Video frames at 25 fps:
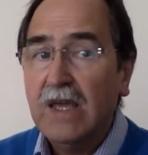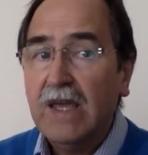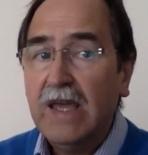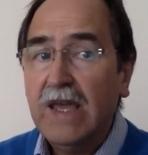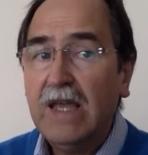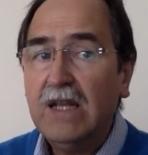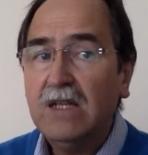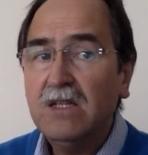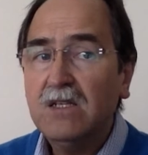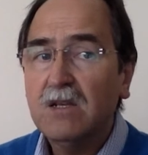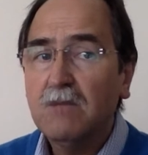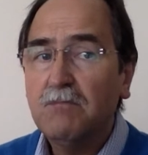
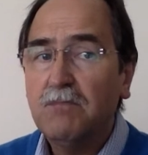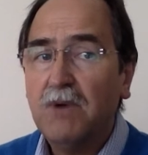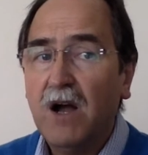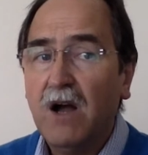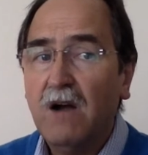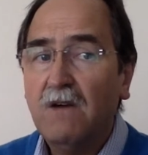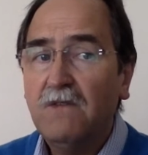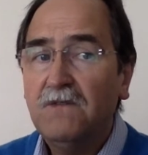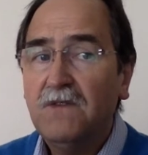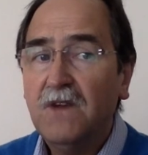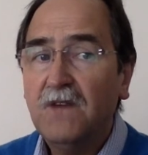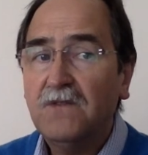into
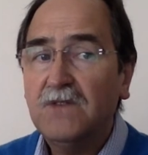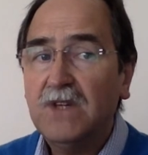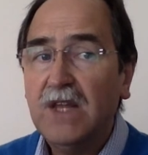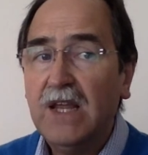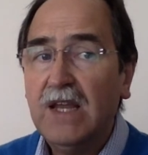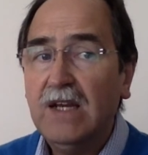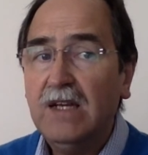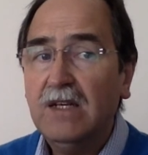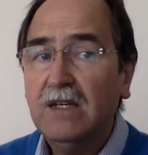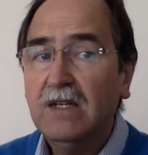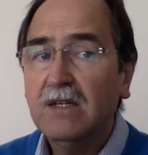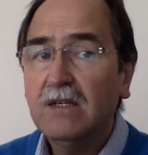bar
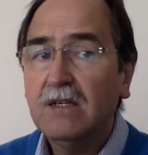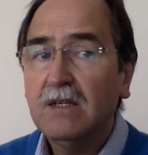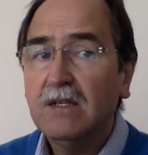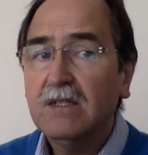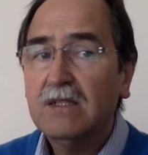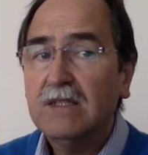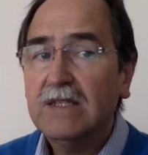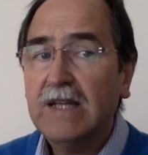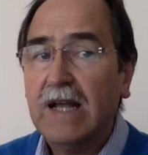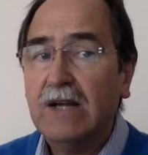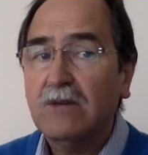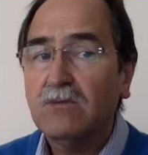15,
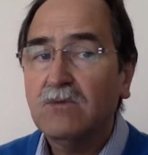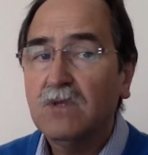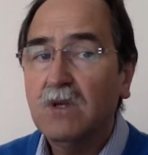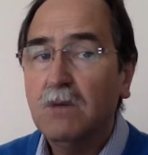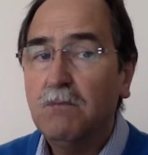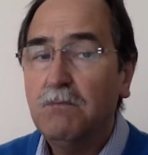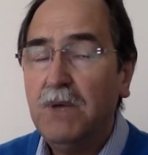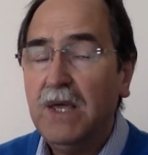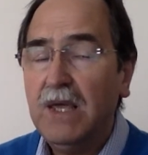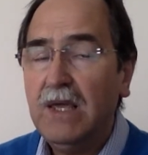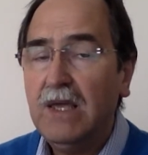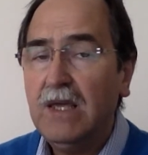down to
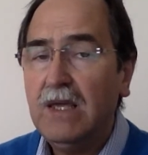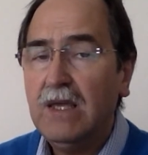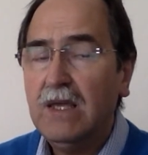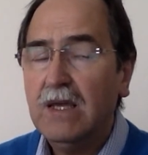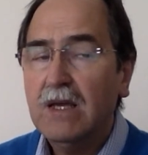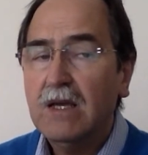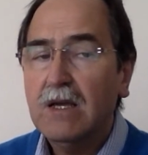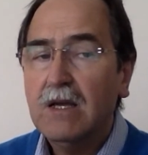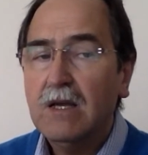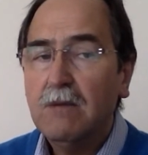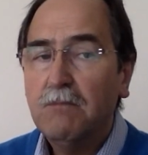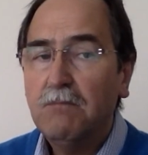P,
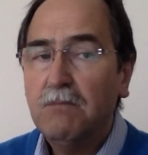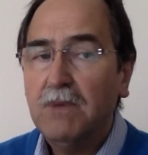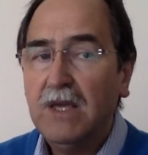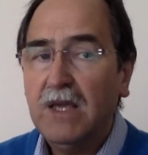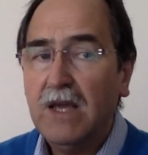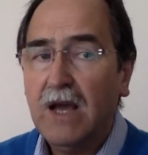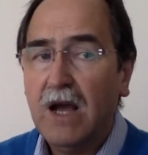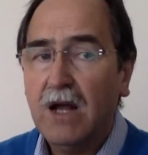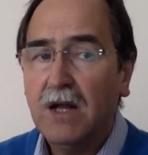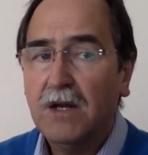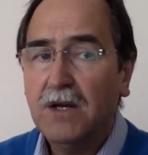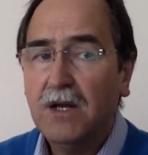
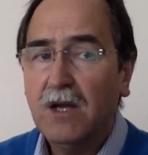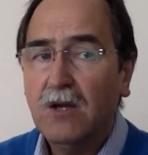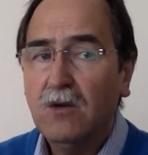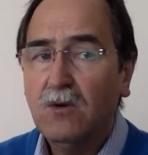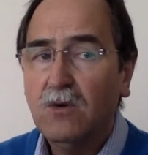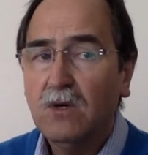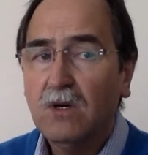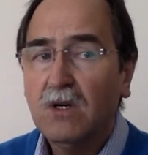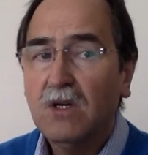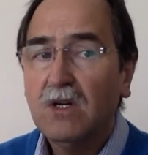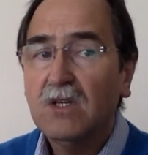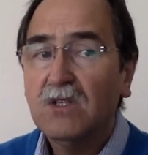
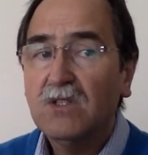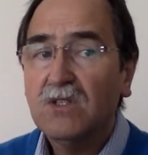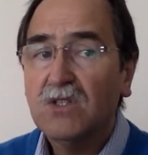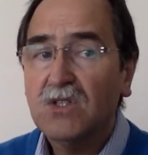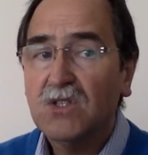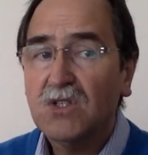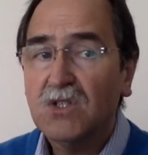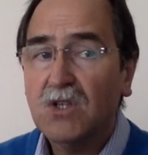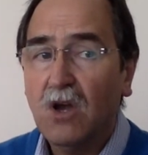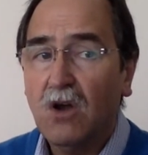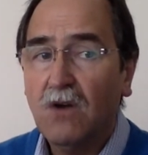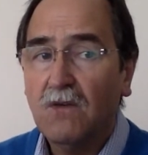piano,
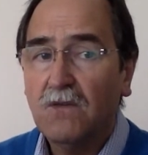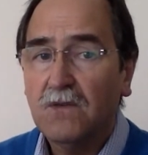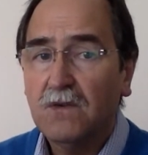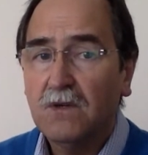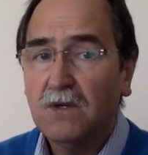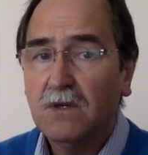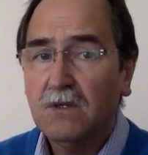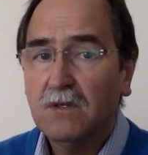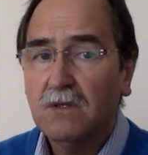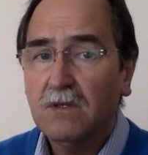soft.